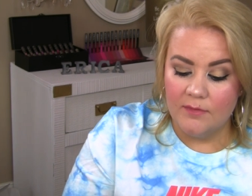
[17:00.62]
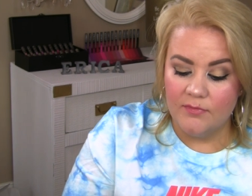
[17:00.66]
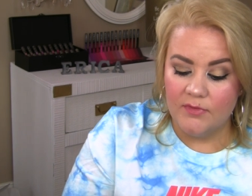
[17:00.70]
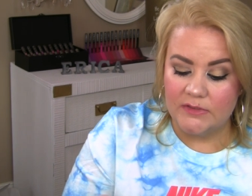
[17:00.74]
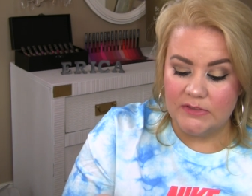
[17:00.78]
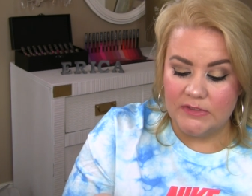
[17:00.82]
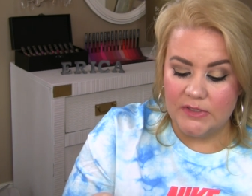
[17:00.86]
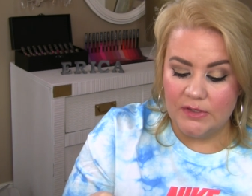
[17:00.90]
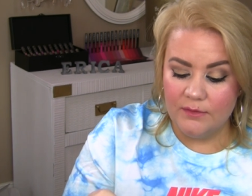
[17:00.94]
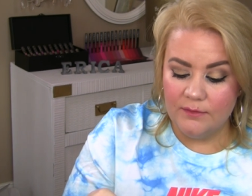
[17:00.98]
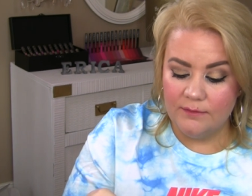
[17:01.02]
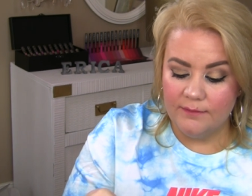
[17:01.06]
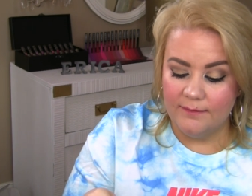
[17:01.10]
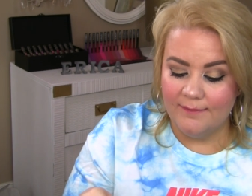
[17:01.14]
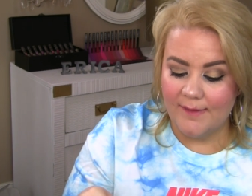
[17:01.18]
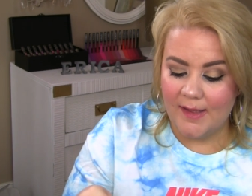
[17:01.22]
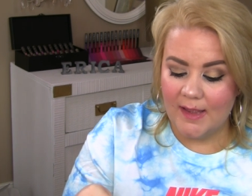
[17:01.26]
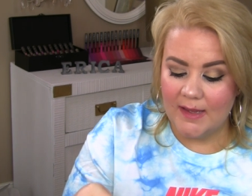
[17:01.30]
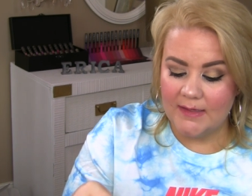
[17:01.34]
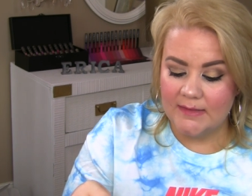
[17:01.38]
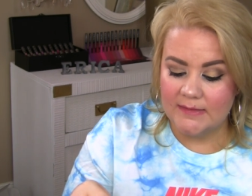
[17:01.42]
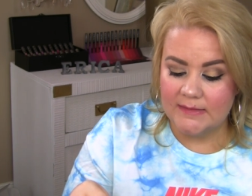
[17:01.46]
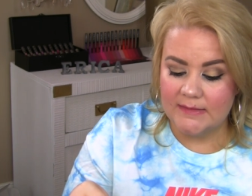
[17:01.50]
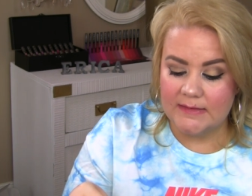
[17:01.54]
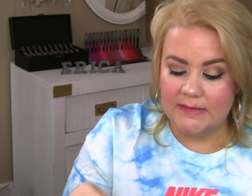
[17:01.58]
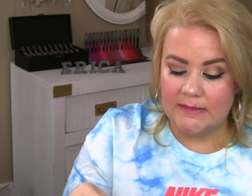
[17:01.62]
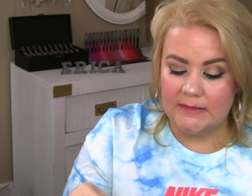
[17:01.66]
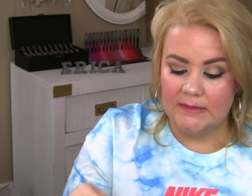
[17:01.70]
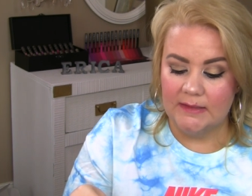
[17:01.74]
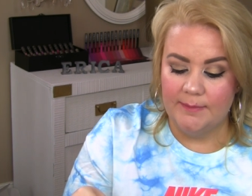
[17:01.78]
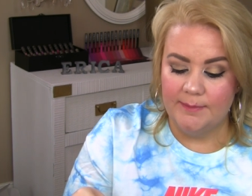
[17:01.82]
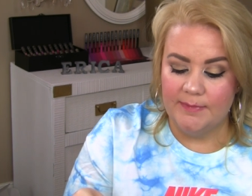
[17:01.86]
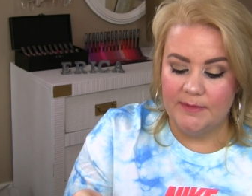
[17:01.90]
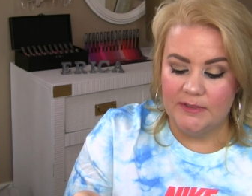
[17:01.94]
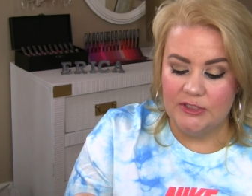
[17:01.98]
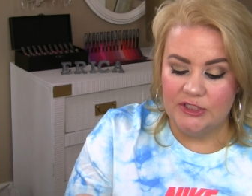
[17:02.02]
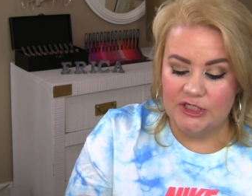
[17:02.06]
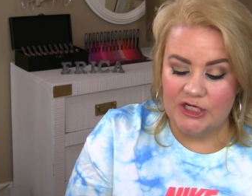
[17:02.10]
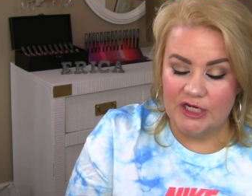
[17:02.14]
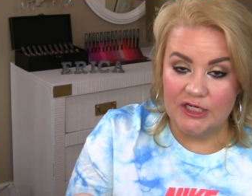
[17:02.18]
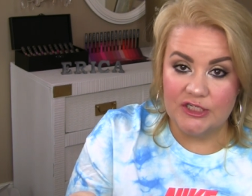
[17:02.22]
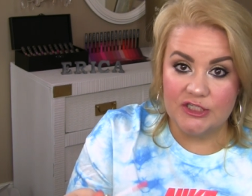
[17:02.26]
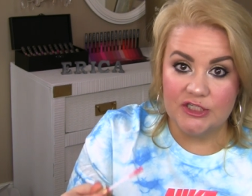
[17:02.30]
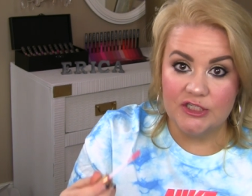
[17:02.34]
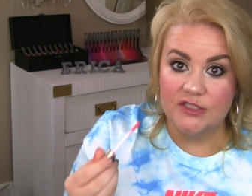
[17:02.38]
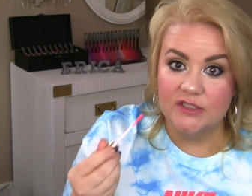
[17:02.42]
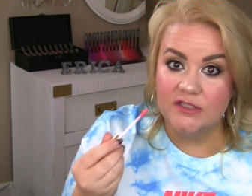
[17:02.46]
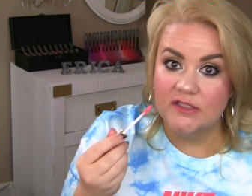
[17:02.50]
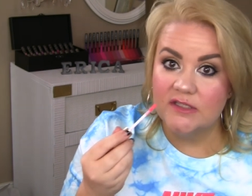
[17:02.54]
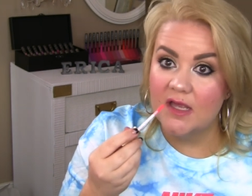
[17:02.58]
the Too Faced Lip
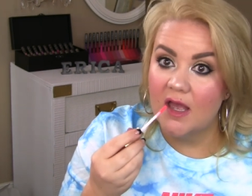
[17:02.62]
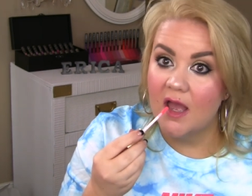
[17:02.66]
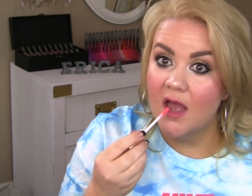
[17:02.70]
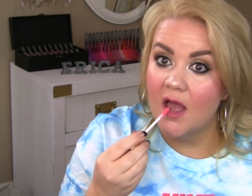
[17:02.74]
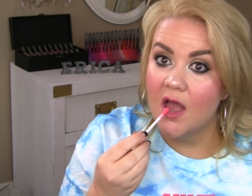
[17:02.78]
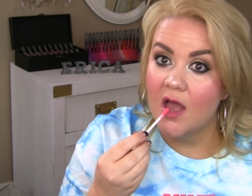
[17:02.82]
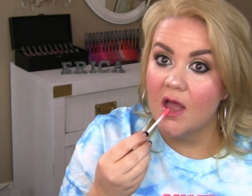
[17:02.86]
Injections.